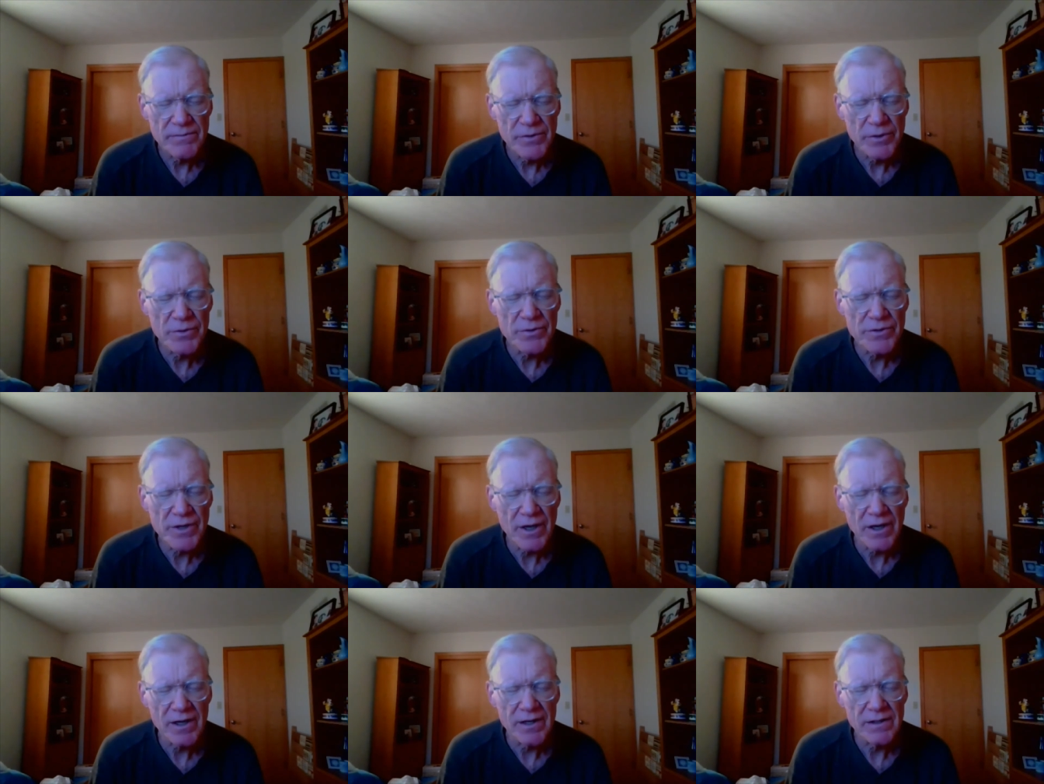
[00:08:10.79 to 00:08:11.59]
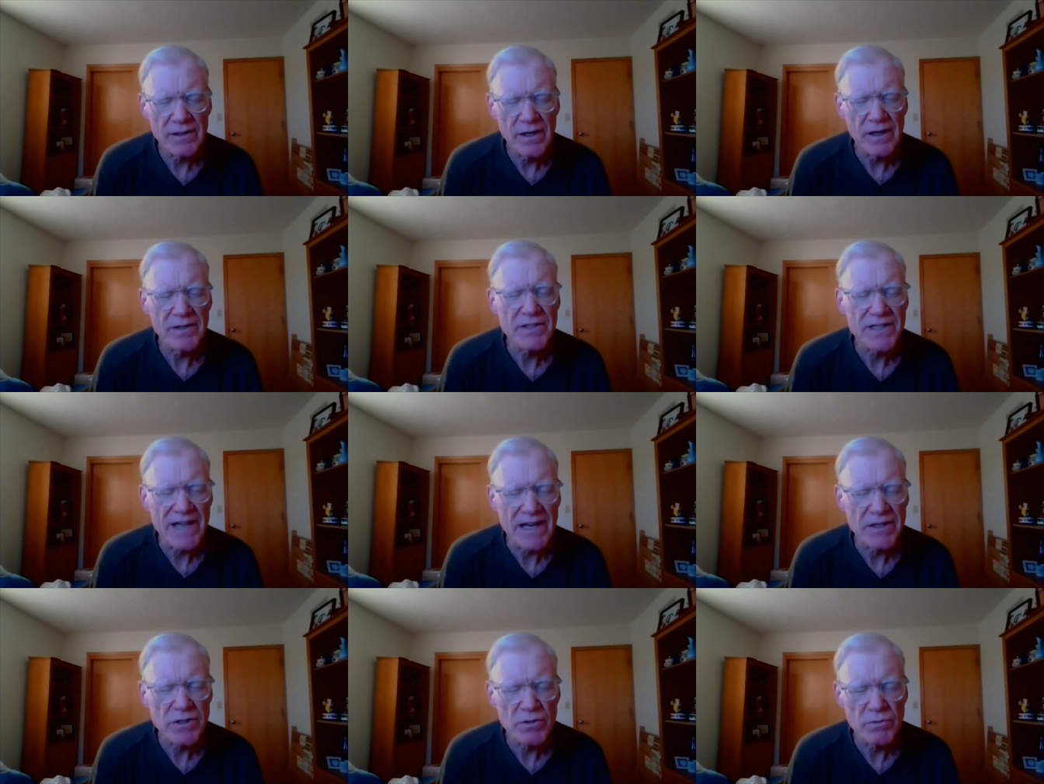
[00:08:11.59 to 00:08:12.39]
Those are our
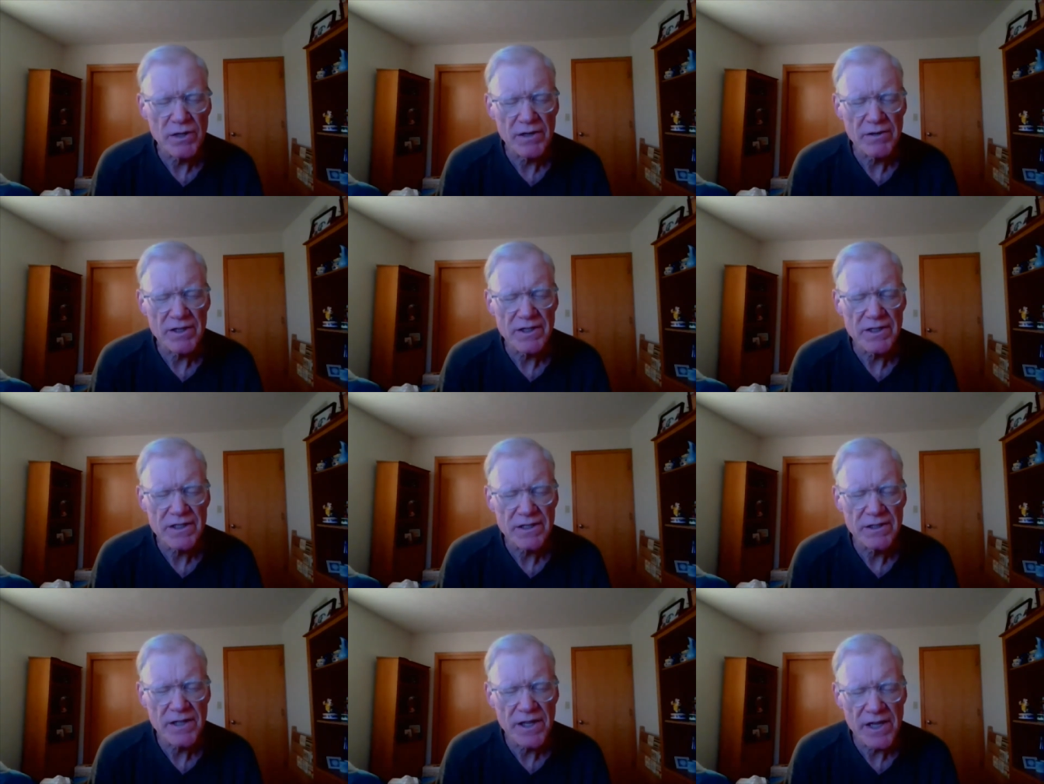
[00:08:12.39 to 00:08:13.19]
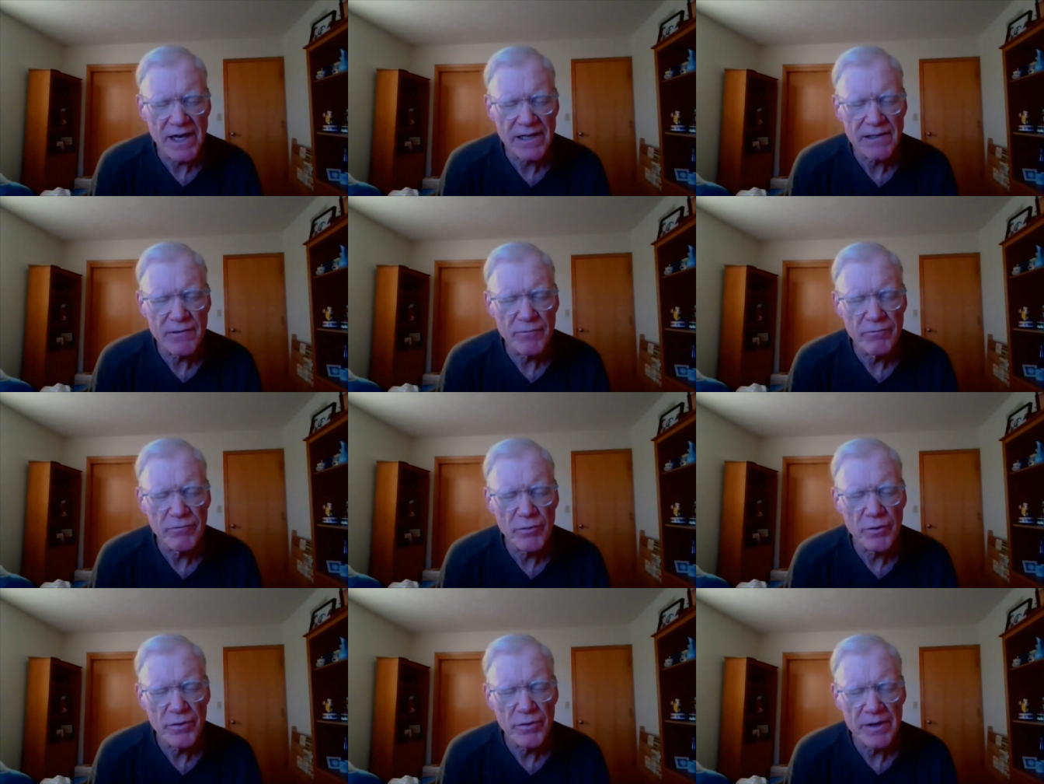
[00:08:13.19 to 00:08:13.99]
sanctuaries, and thank you
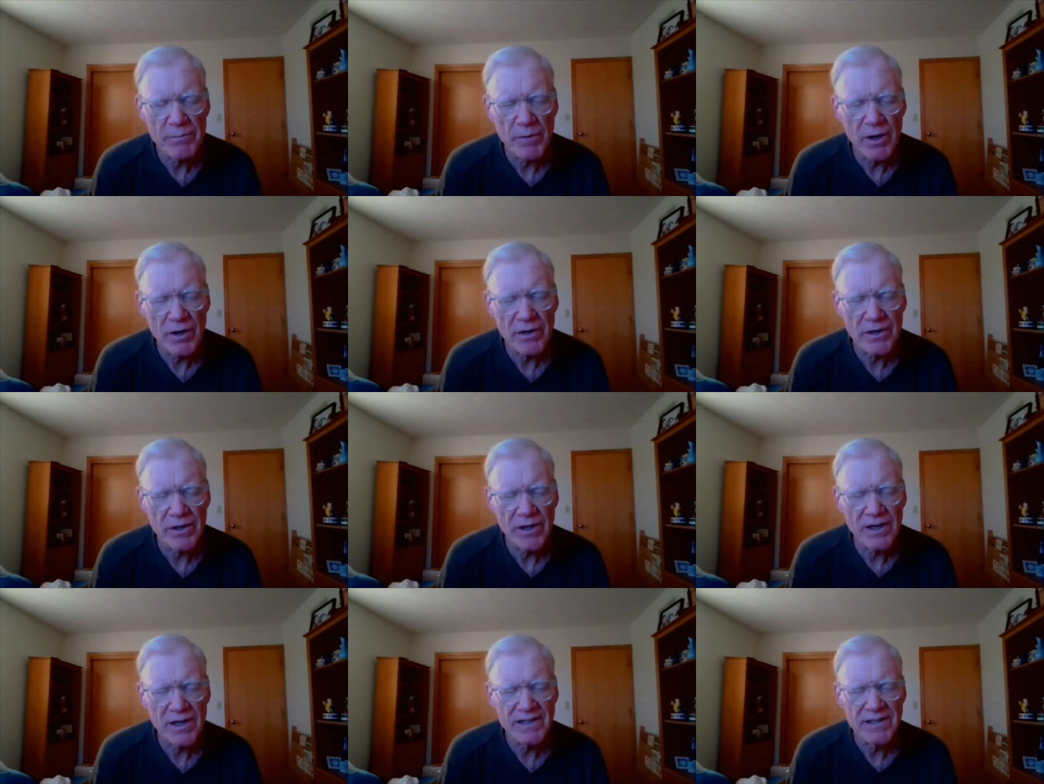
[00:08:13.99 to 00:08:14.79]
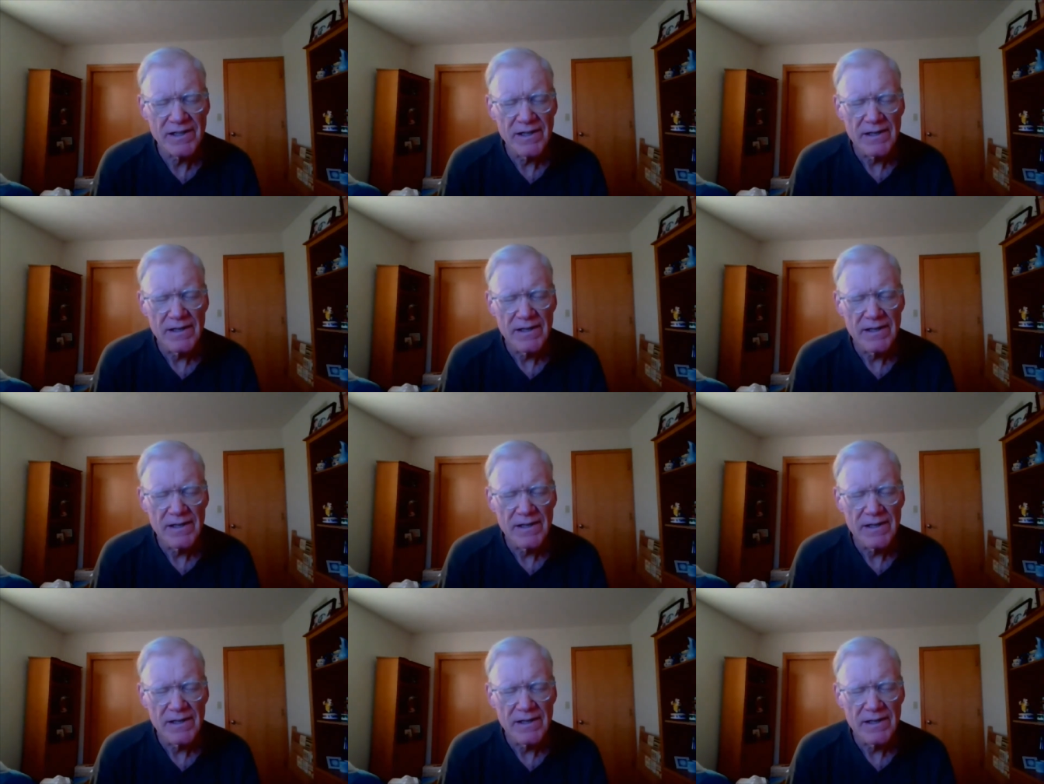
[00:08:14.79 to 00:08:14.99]
for them, our God.